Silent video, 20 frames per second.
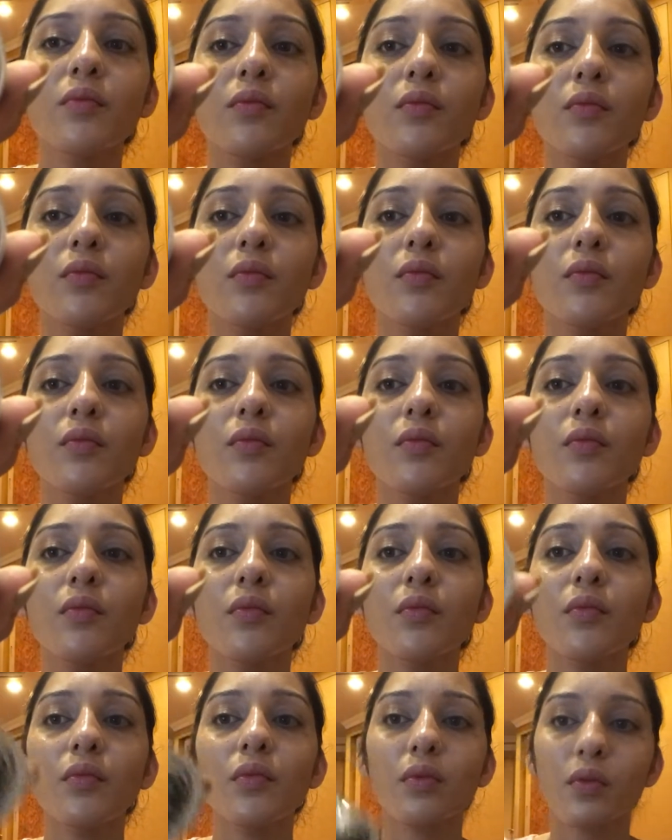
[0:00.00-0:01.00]
Now with
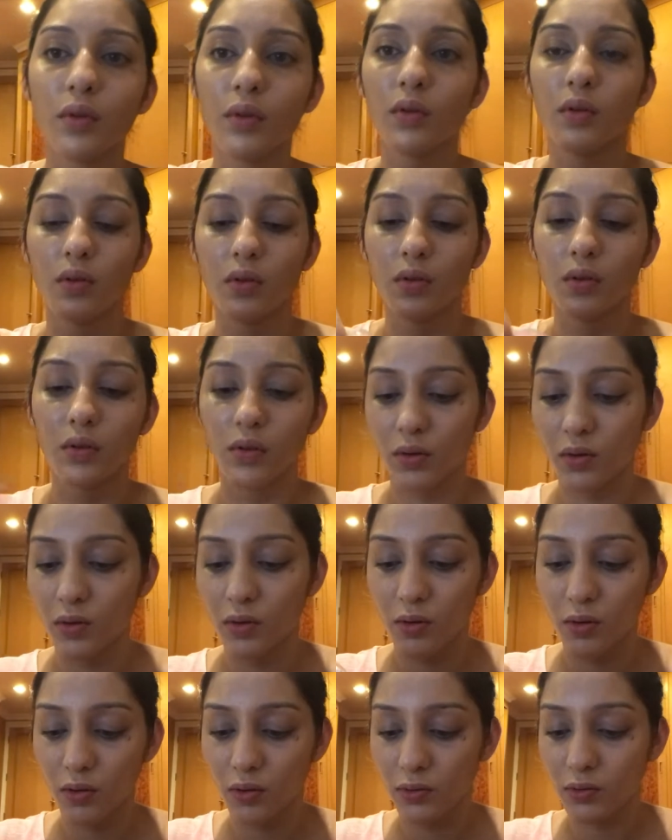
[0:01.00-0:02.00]
the Bobbi Brown
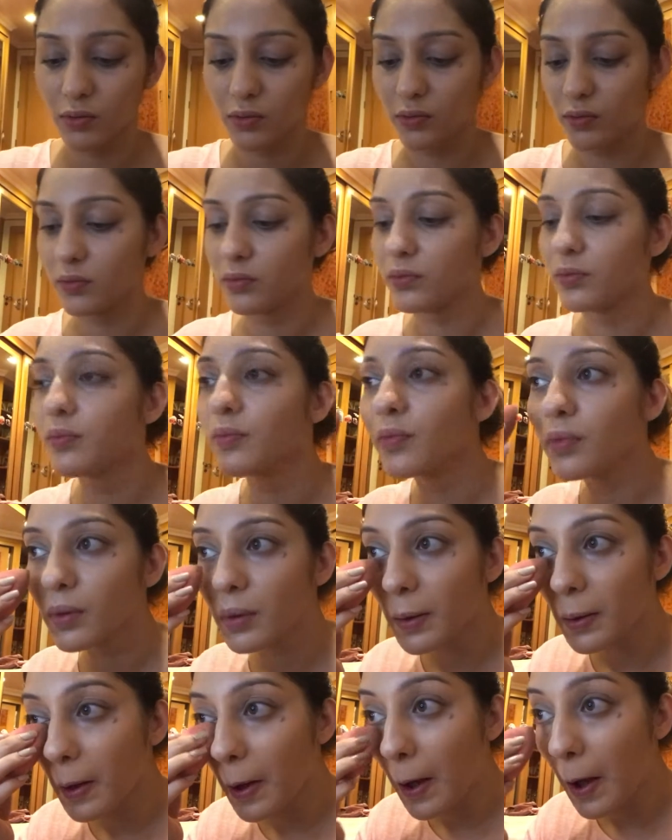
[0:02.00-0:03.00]
corrector,
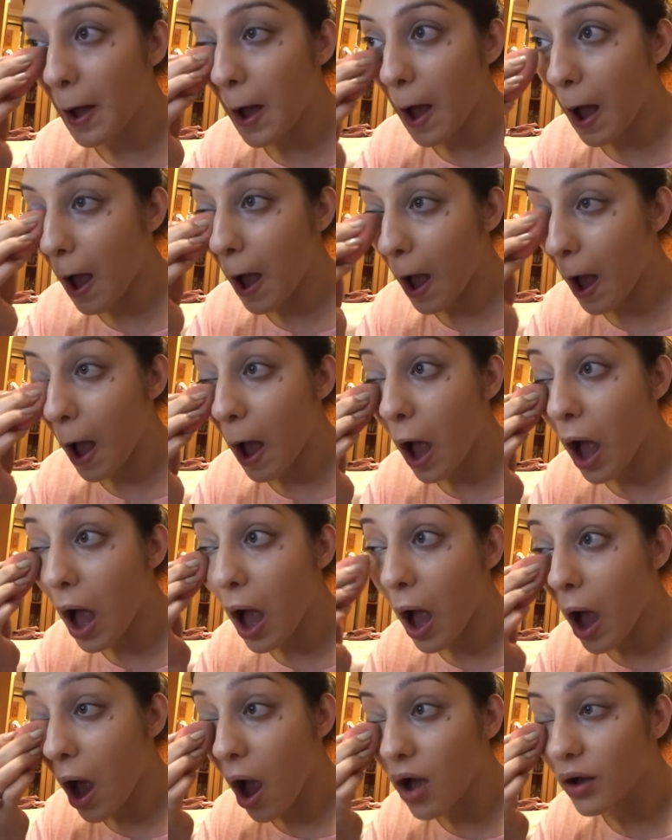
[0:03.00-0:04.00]
I put it
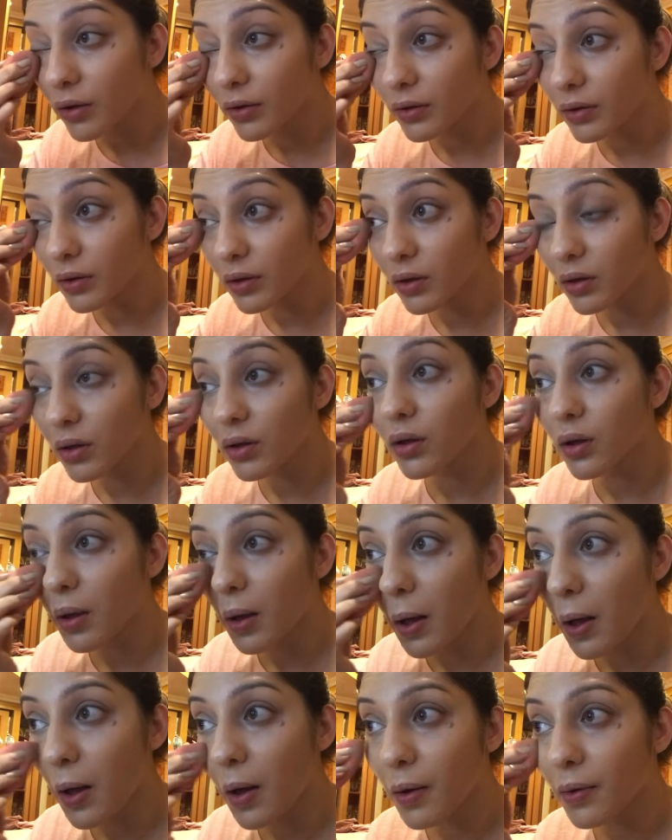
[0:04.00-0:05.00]
on my under
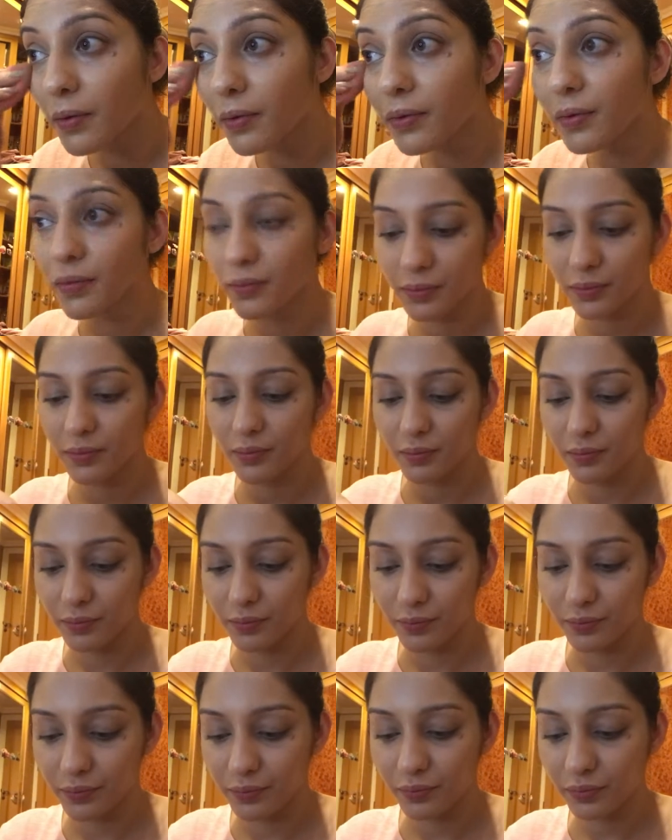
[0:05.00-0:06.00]
eyes to color
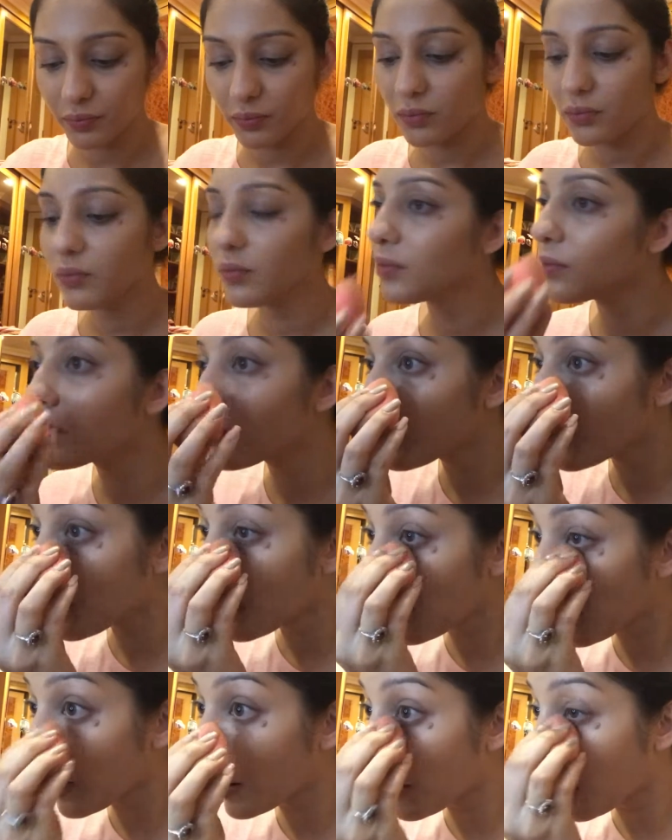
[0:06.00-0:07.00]
correct my dark
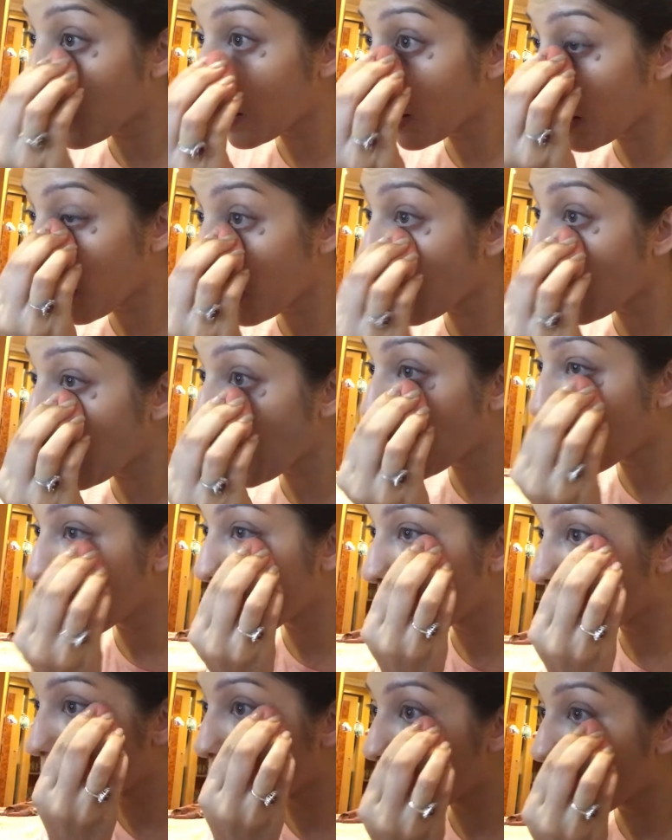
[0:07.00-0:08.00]
circles,
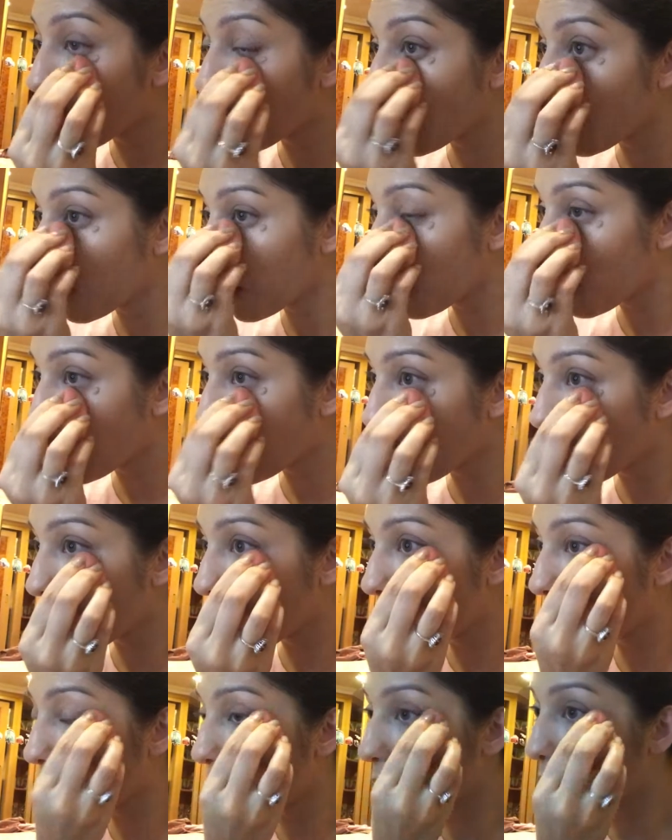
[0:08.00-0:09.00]
and
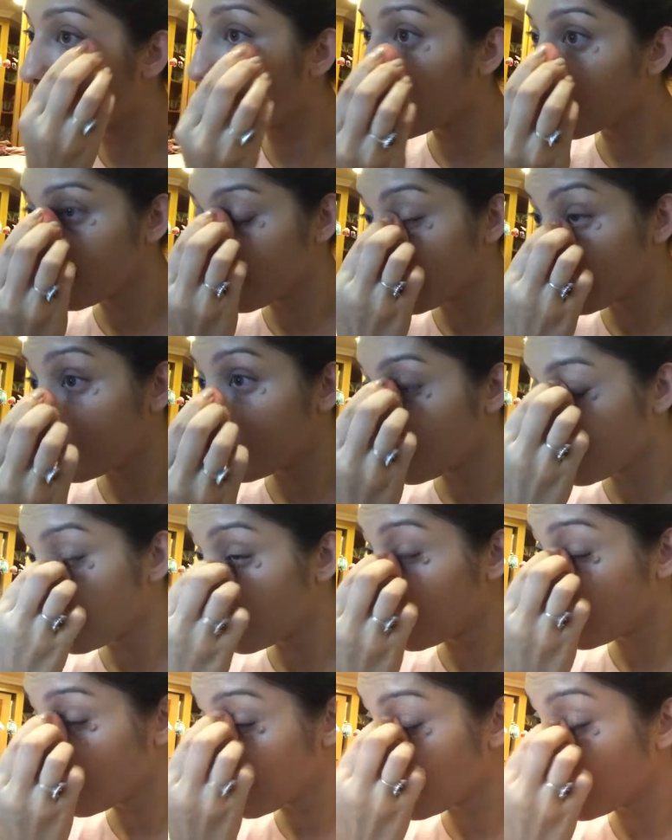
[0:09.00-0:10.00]
then to cover it
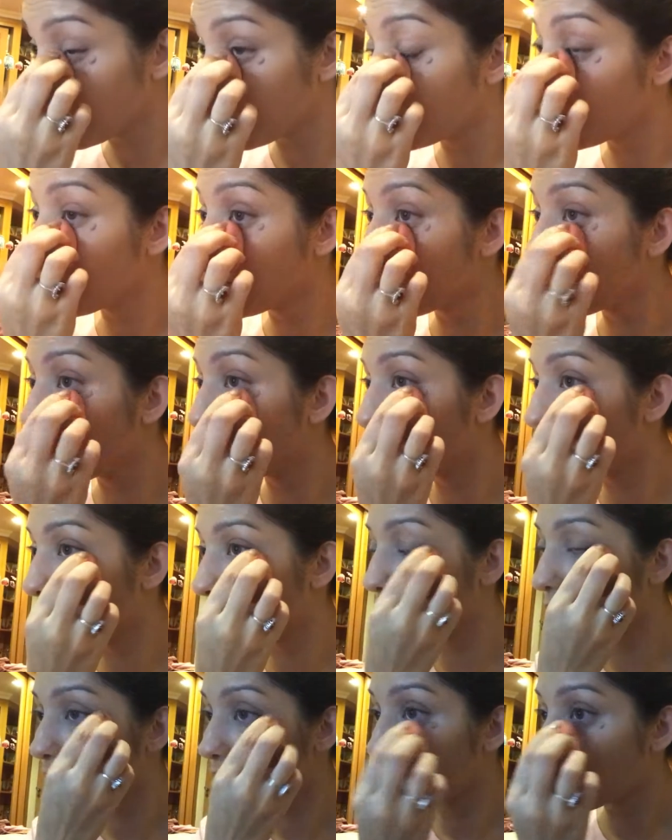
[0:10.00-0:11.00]
up
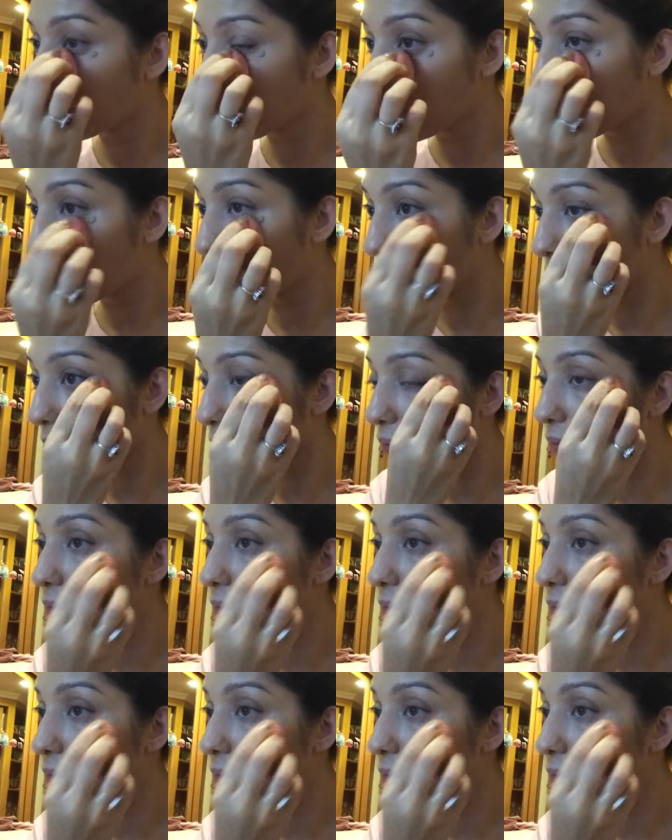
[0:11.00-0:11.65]
I went